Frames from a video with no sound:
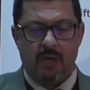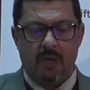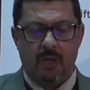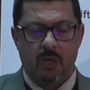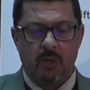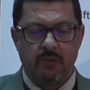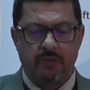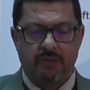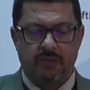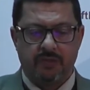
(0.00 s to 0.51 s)

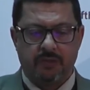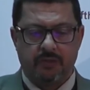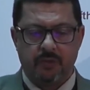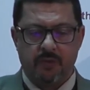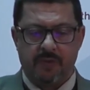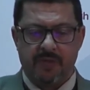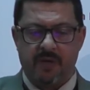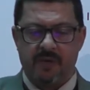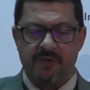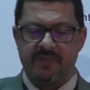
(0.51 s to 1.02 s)
Out
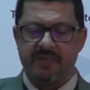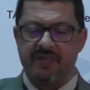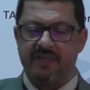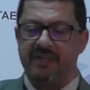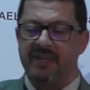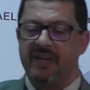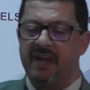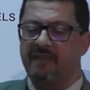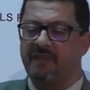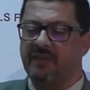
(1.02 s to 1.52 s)

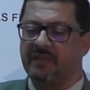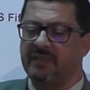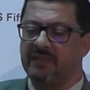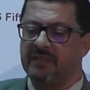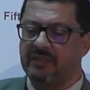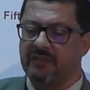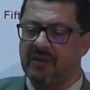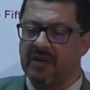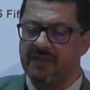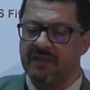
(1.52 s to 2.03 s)

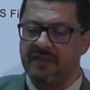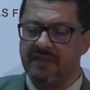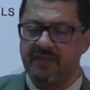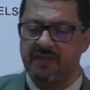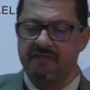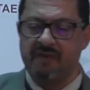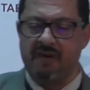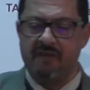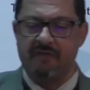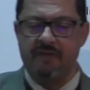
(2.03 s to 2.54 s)
2011, credits
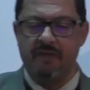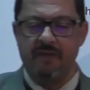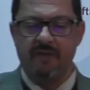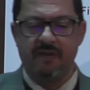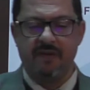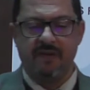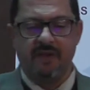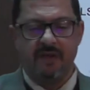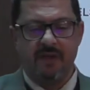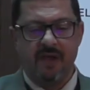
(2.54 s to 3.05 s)

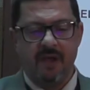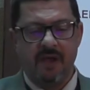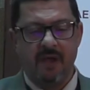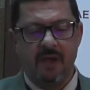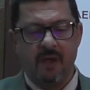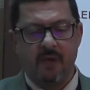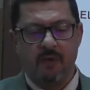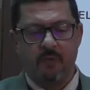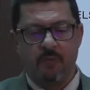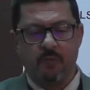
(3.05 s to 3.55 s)
Griffin
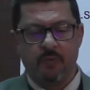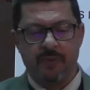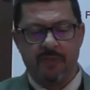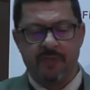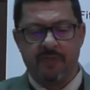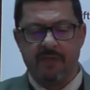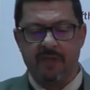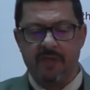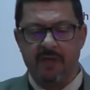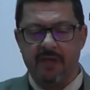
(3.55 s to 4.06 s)

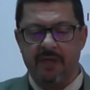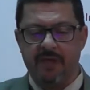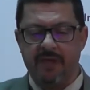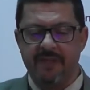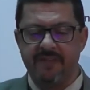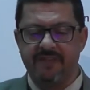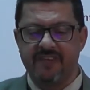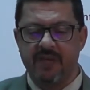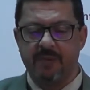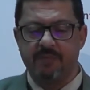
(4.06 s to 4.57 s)
with the
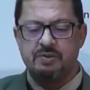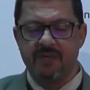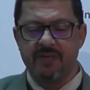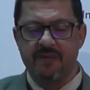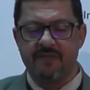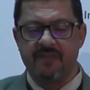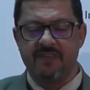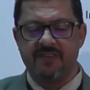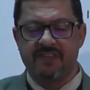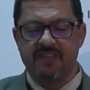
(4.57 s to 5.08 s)
inception
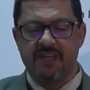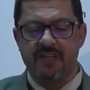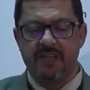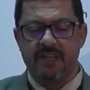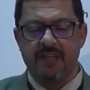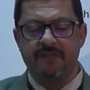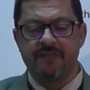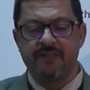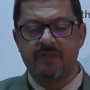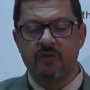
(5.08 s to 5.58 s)
of the
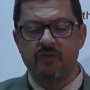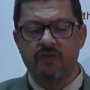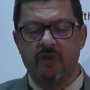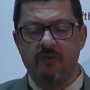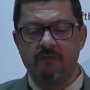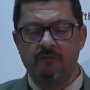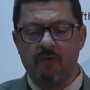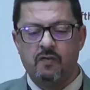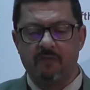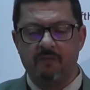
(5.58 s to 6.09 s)
study of social
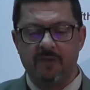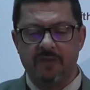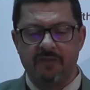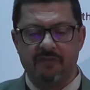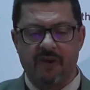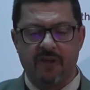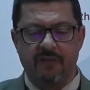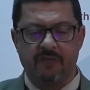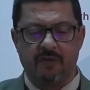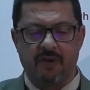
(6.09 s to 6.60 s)
movement
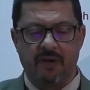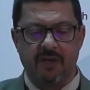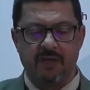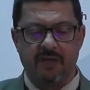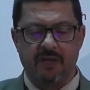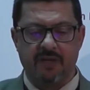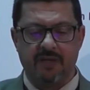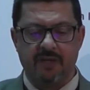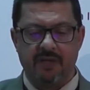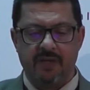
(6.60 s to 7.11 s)
rhetoric,
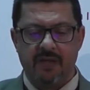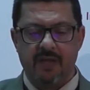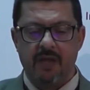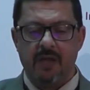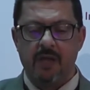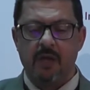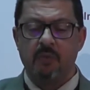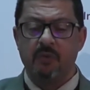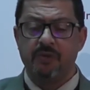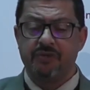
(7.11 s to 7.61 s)

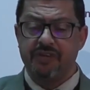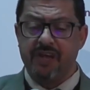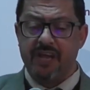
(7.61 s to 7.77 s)
which